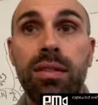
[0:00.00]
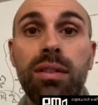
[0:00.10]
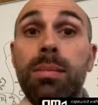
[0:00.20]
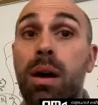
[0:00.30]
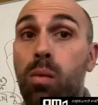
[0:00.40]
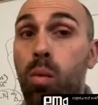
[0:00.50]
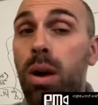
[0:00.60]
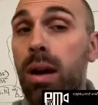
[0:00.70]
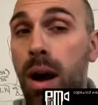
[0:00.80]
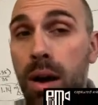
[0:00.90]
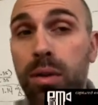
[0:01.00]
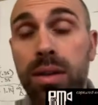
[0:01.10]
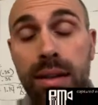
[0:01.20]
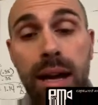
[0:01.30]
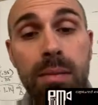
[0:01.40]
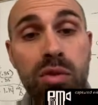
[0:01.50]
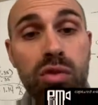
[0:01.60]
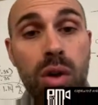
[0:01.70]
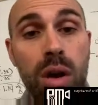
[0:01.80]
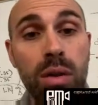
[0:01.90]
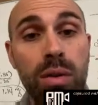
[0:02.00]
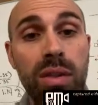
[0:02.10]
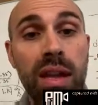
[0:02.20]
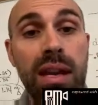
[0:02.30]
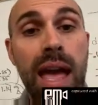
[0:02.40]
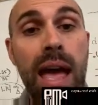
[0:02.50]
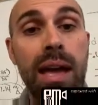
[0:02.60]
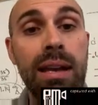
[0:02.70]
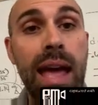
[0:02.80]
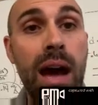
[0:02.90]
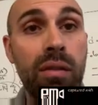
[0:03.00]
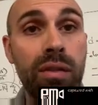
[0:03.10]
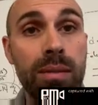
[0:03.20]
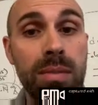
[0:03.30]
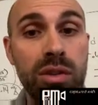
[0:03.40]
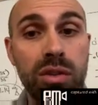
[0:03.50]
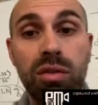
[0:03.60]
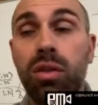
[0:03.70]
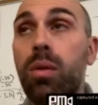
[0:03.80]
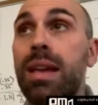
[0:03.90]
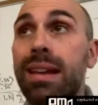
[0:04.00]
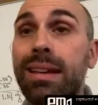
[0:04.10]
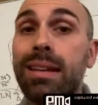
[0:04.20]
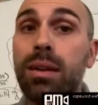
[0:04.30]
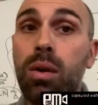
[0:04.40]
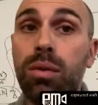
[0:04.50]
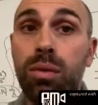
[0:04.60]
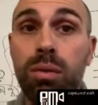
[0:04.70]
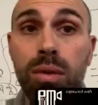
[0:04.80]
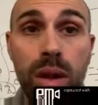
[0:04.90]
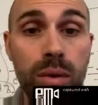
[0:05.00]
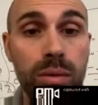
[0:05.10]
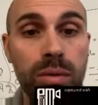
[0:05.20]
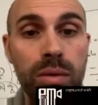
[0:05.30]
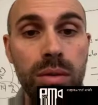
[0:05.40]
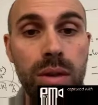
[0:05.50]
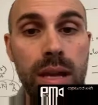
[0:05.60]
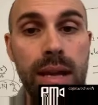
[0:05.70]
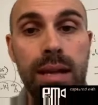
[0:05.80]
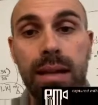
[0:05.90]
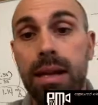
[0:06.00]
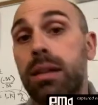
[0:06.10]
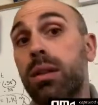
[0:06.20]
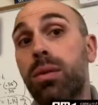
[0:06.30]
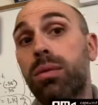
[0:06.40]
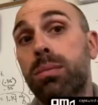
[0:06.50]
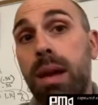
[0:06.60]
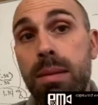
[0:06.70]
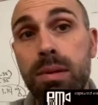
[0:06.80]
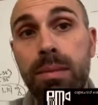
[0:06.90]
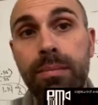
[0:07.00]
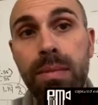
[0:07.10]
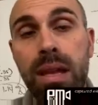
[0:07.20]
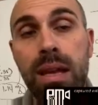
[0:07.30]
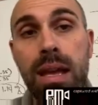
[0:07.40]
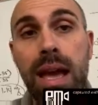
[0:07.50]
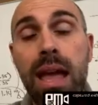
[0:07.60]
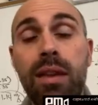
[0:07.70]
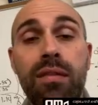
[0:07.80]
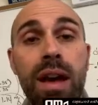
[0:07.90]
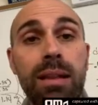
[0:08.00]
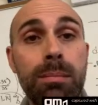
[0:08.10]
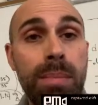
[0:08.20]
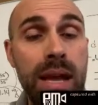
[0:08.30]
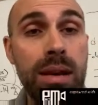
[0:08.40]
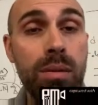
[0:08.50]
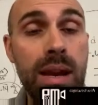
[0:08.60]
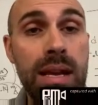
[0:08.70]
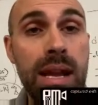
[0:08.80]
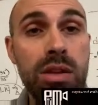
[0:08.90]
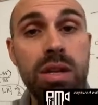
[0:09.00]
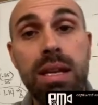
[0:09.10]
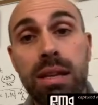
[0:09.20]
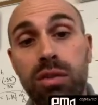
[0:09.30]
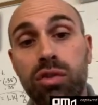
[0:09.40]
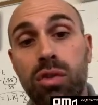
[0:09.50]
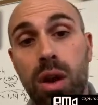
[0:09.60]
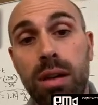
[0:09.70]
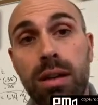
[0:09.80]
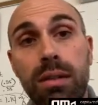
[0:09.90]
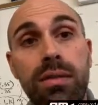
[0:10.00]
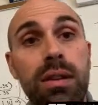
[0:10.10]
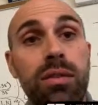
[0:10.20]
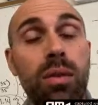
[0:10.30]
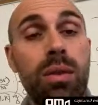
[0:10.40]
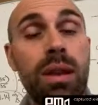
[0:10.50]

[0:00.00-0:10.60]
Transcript: about 100 times stronger than an alpha emission. So it can go through clothes. Okay, it can go through paper. And in fact, beta radiation is strong enough so